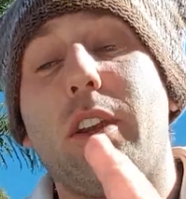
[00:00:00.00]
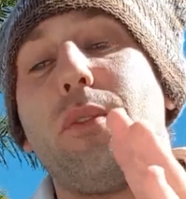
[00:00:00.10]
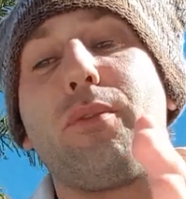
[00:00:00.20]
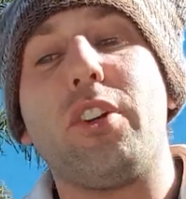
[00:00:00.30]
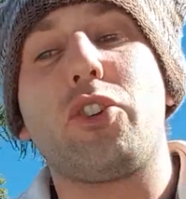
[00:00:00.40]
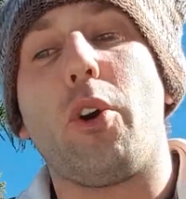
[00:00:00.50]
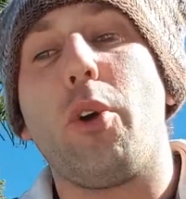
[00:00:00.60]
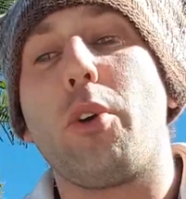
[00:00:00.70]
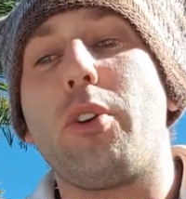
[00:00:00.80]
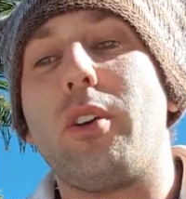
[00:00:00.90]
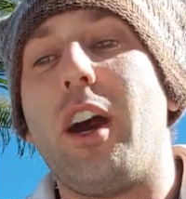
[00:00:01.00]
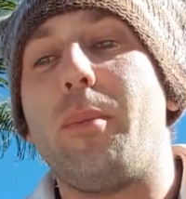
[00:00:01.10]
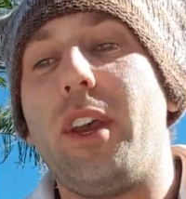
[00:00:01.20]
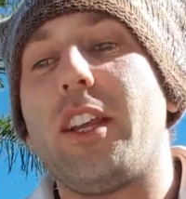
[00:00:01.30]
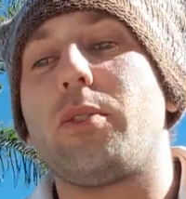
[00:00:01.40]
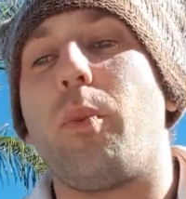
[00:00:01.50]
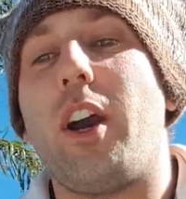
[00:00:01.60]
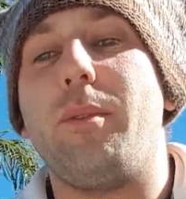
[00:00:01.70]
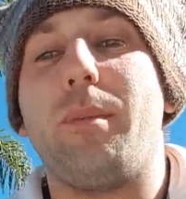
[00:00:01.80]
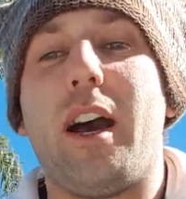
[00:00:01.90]
French oak
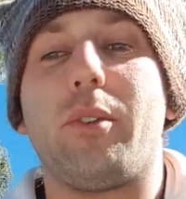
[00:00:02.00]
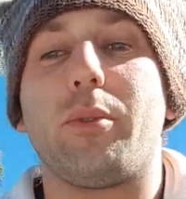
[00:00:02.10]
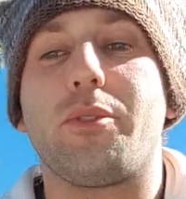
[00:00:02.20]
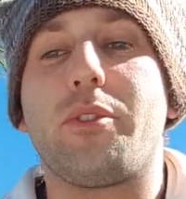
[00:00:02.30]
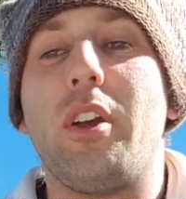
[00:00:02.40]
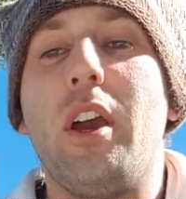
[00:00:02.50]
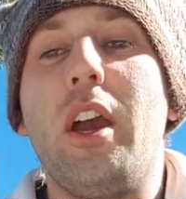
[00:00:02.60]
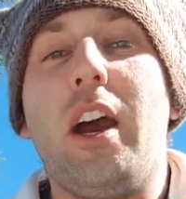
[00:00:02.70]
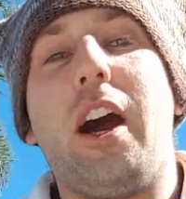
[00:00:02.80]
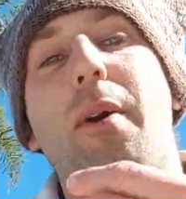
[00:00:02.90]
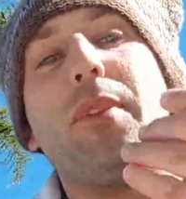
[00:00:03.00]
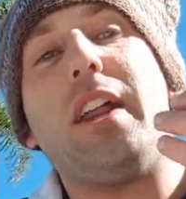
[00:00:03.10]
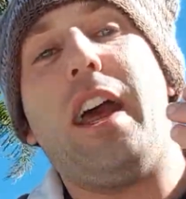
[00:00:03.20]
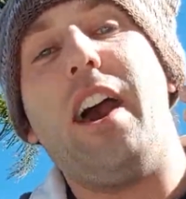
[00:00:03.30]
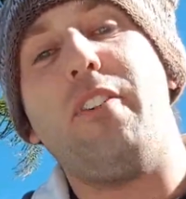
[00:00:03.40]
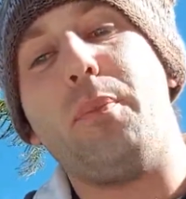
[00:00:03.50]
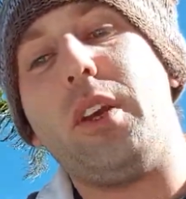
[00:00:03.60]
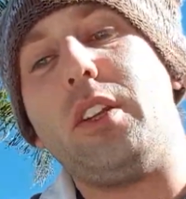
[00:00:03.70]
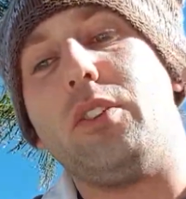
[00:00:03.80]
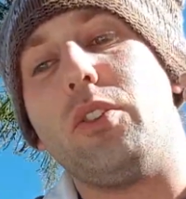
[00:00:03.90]
ex-wine barrels that have
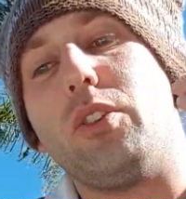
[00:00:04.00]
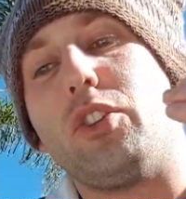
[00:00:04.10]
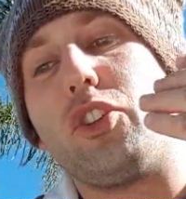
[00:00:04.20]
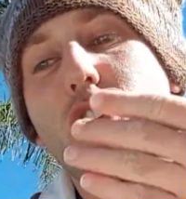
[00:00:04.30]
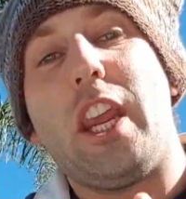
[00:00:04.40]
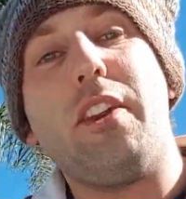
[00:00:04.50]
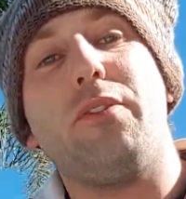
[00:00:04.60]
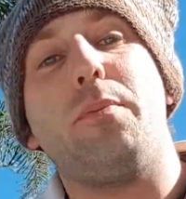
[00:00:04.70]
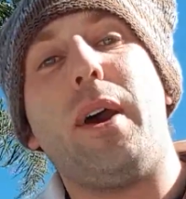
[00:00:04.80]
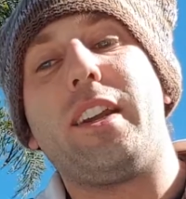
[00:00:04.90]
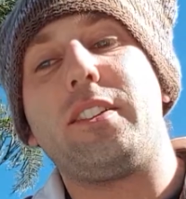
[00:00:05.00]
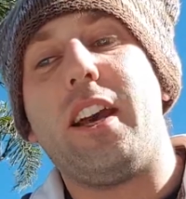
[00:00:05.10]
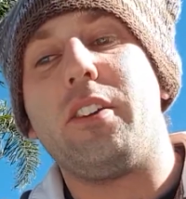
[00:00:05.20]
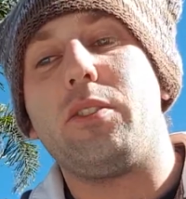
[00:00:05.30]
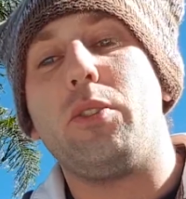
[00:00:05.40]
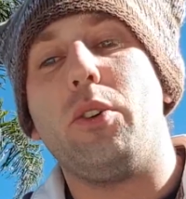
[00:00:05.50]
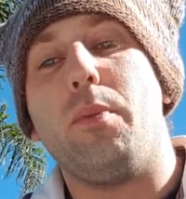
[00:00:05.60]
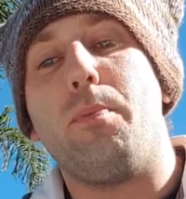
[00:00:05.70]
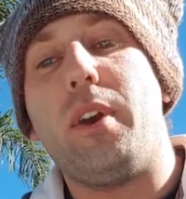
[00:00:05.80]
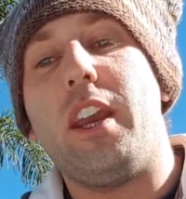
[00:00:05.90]
been shaved back down to
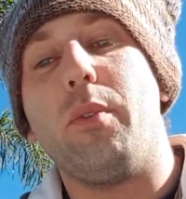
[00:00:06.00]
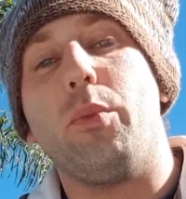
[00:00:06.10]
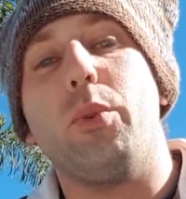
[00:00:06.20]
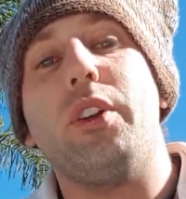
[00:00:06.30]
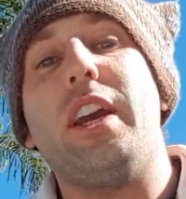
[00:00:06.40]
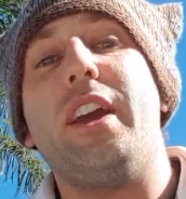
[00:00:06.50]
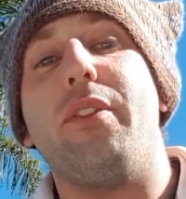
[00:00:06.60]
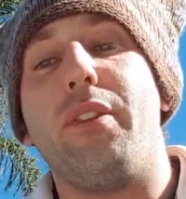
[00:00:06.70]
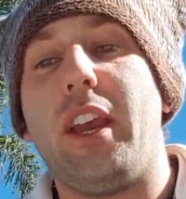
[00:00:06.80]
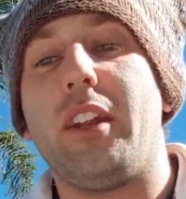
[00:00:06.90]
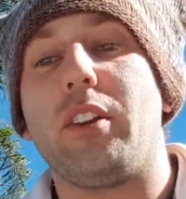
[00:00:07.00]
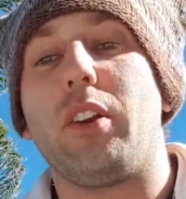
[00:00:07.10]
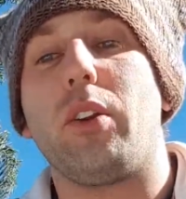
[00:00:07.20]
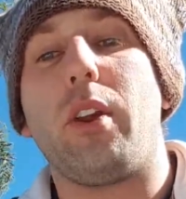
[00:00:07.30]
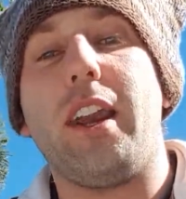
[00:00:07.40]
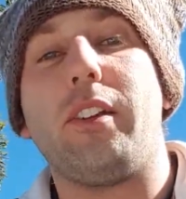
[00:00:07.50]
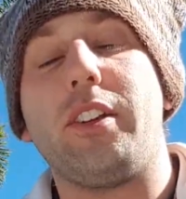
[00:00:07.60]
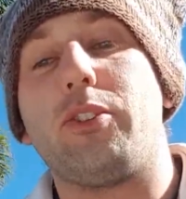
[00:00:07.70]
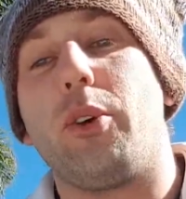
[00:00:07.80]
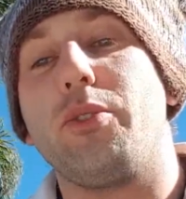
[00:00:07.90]
bare wood and then
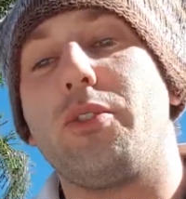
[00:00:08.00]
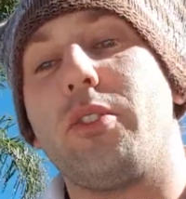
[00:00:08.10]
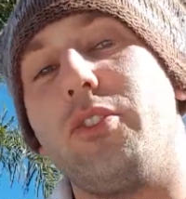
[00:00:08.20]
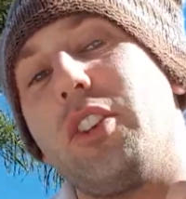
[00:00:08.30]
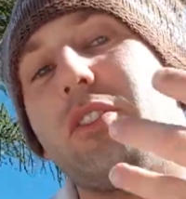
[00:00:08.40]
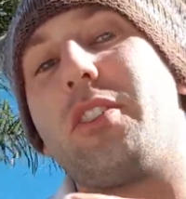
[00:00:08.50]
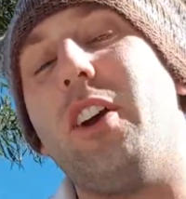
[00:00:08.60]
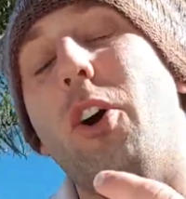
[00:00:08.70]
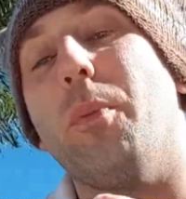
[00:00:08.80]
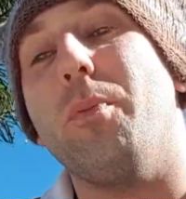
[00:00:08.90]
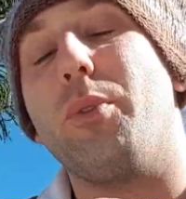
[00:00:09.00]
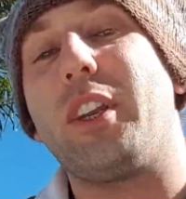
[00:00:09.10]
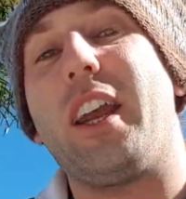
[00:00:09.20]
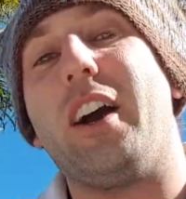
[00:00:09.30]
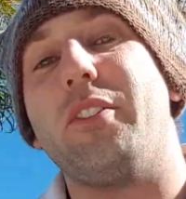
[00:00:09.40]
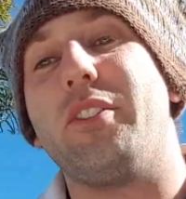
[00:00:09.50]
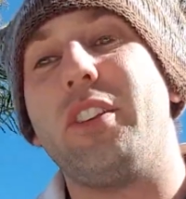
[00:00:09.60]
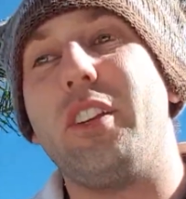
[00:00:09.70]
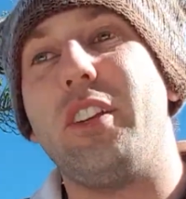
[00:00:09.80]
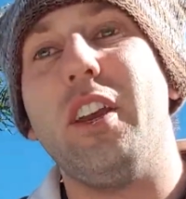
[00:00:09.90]
lightly toasted just to help bring out
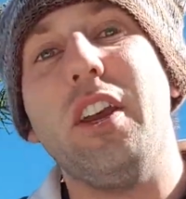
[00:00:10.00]
the